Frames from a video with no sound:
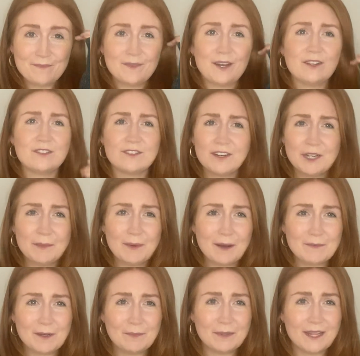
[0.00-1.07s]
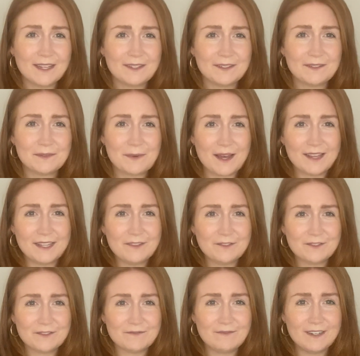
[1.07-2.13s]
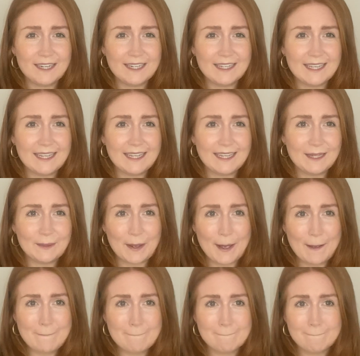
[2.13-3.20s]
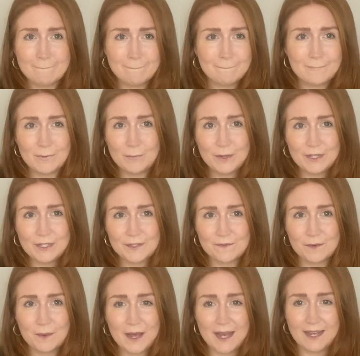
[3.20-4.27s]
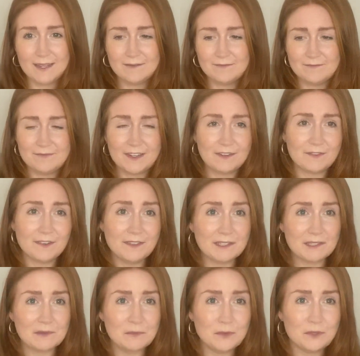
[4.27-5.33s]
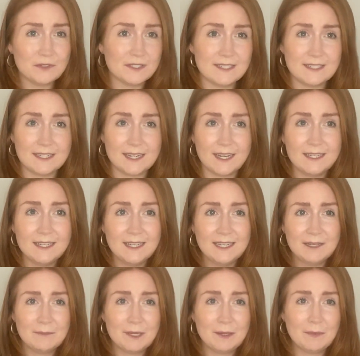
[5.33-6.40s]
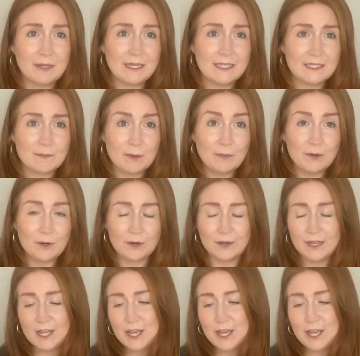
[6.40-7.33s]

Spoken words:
Sorry about my plant as well. It looks really worse for wear. I've given it some water today. Maybe it needs a bit more.